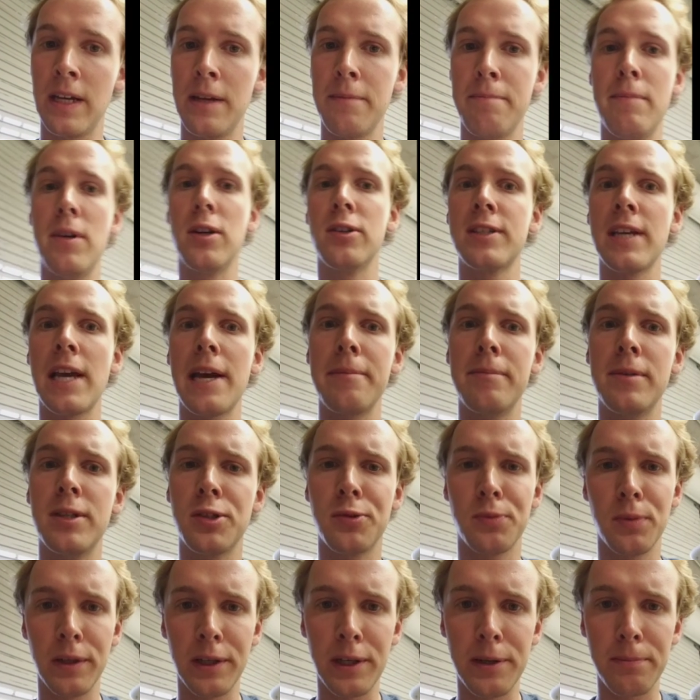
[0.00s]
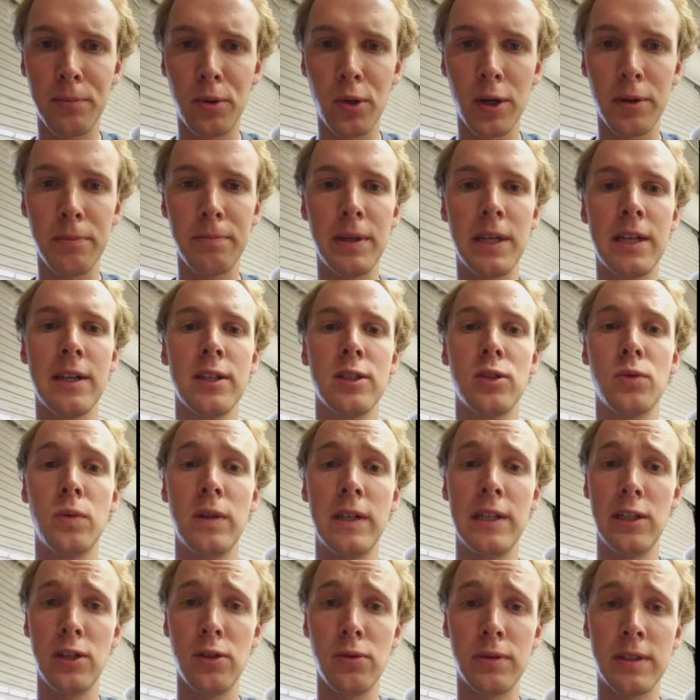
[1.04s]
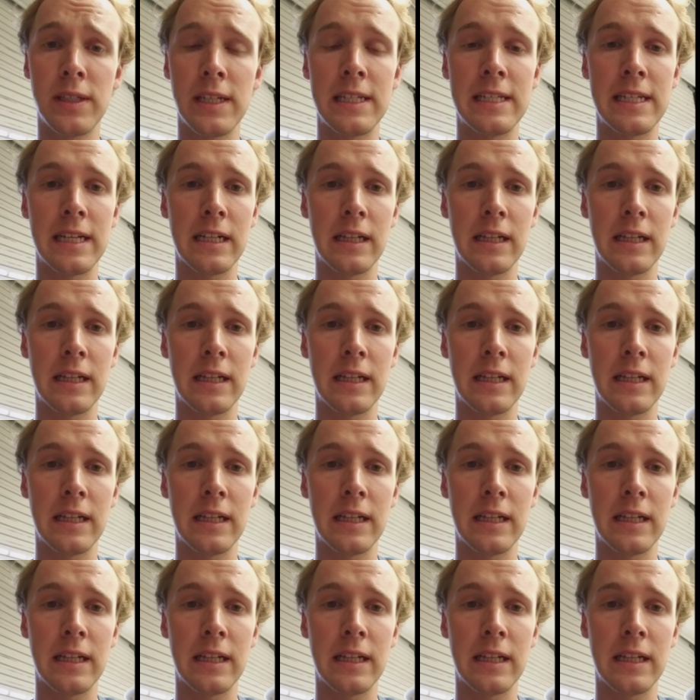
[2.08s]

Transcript: Mearzyme is really important because we use it to